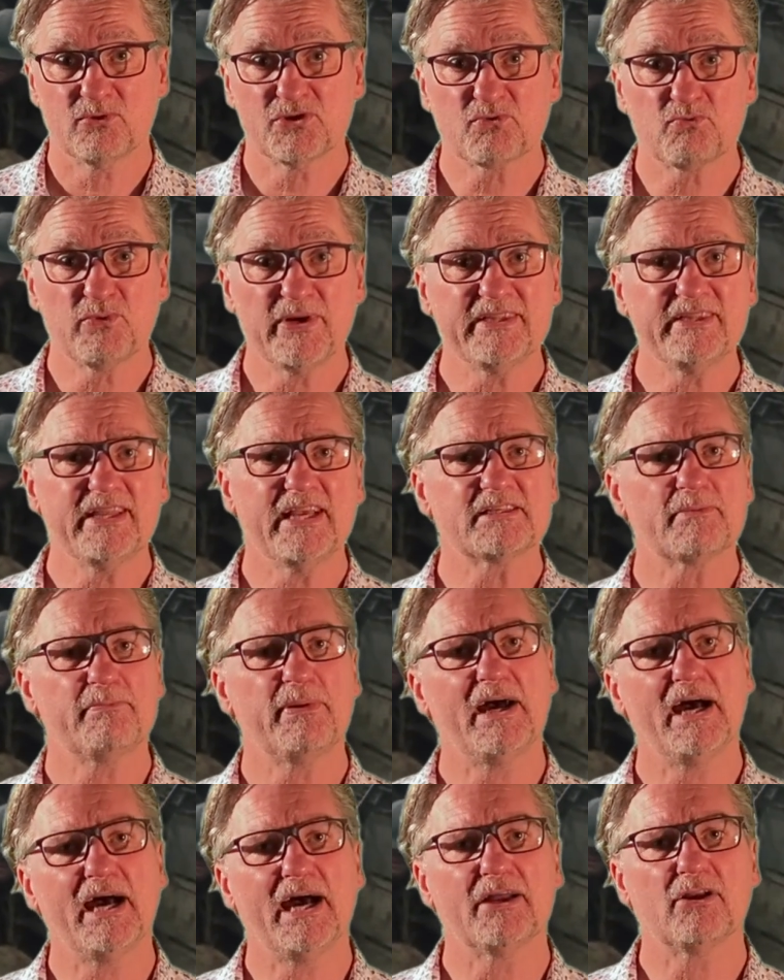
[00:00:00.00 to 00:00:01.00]
was written as a
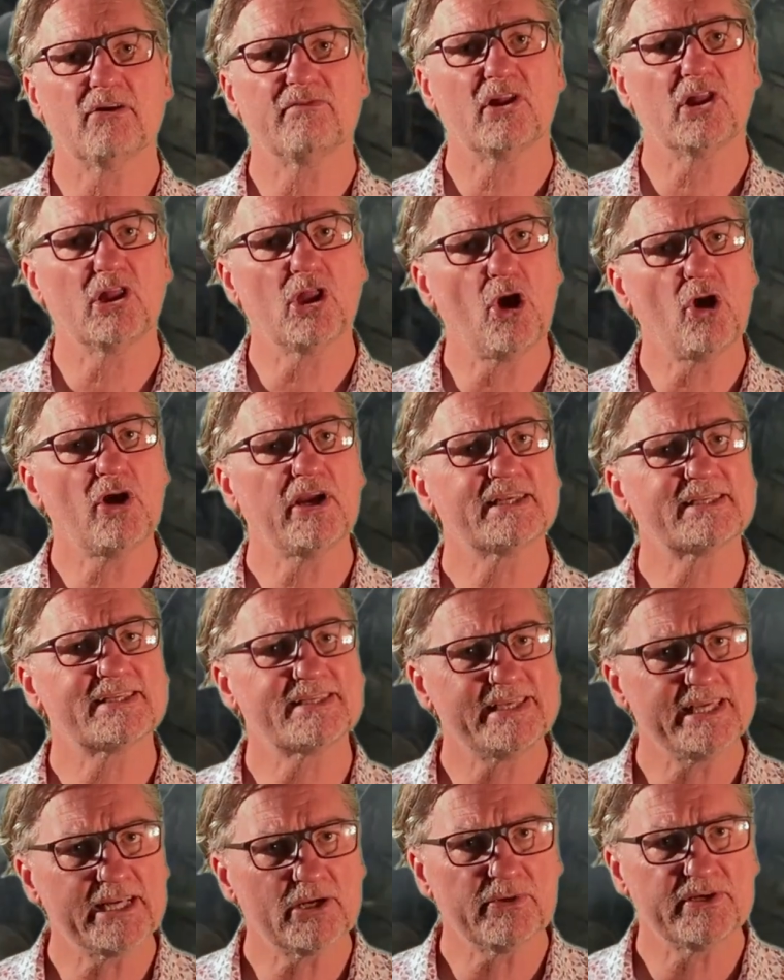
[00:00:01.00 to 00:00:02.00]
part of a longer
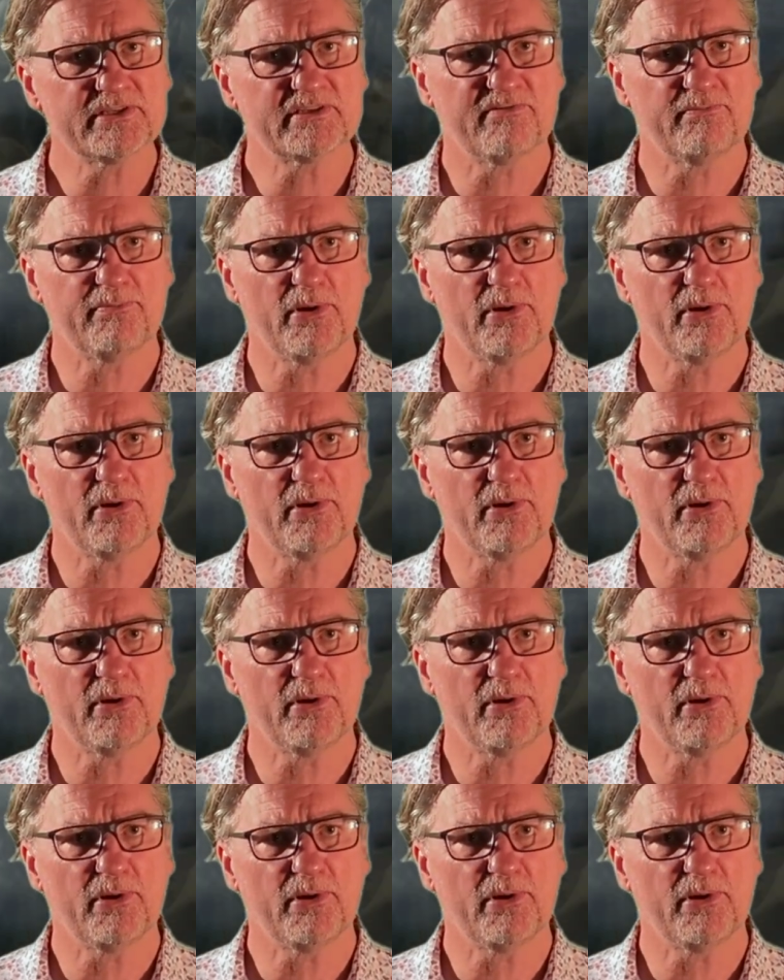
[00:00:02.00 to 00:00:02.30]
series of